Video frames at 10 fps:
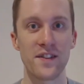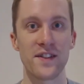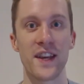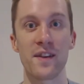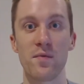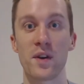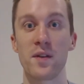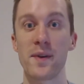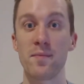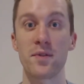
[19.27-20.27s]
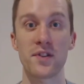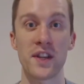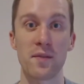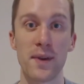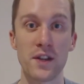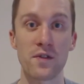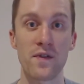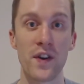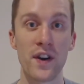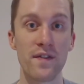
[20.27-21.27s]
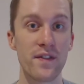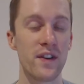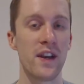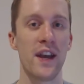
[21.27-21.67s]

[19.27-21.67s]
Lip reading: Today we're going to be unboxing the Pixel 5